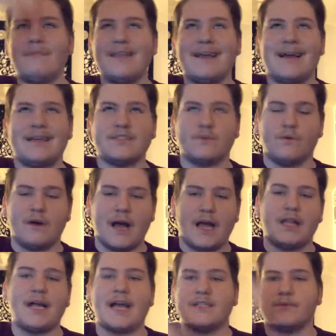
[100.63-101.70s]
as
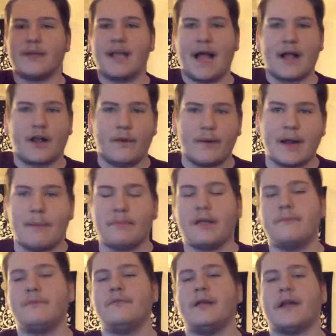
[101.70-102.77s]
well as we got going on
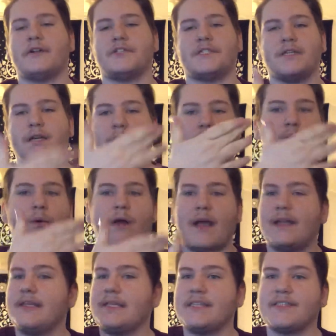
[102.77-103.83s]
blood moon energy. We're
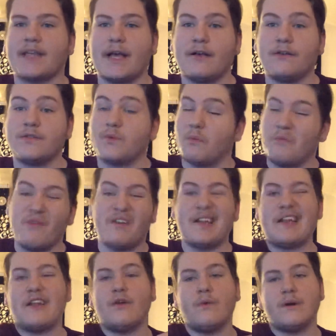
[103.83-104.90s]
ending these cycles. We're moving
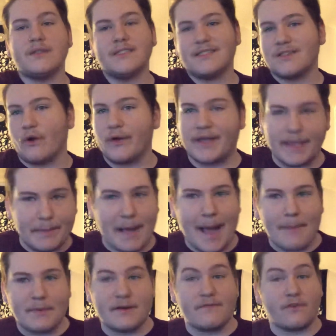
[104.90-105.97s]
into new ones. It's going to keep
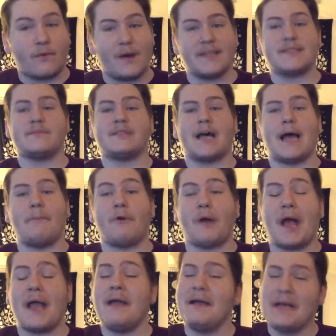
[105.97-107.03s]
happening for quite some time,
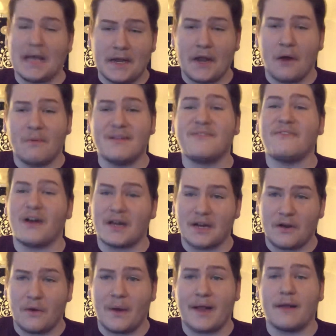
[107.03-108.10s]
okay? I know, it's fucking
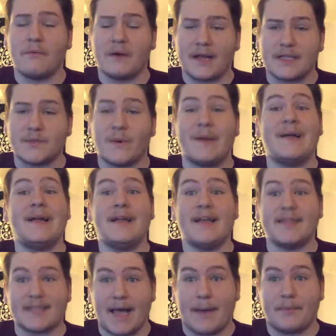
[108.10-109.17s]
annoying. Well, guess what?
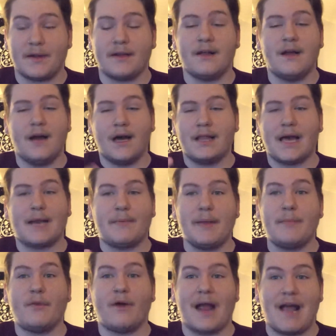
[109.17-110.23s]
It's happening. A lot of
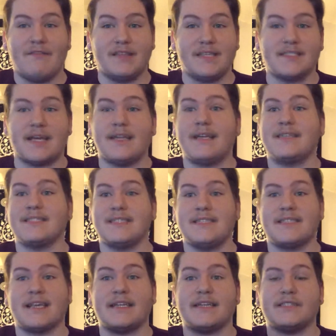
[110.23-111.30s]
people are having these endings, and
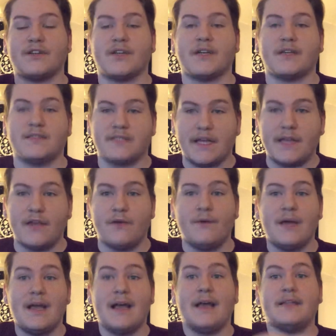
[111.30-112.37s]
these endings are going to continue
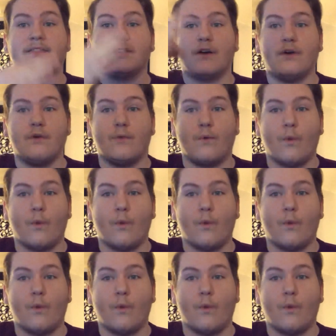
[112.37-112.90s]
until